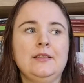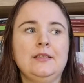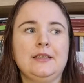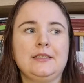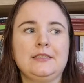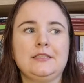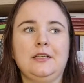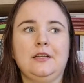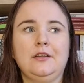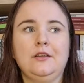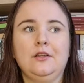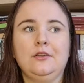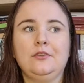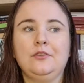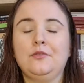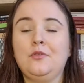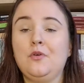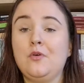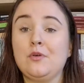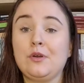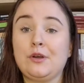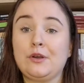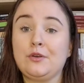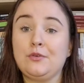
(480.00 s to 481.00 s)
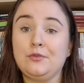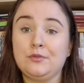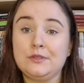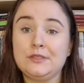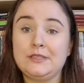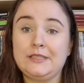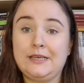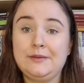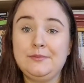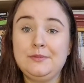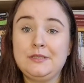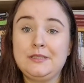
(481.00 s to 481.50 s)
there's a lot of horror
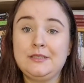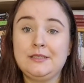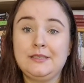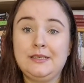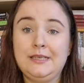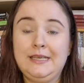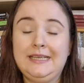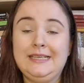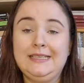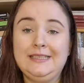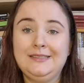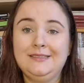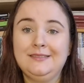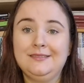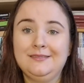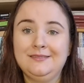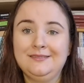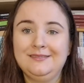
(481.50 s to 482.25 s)
concepts in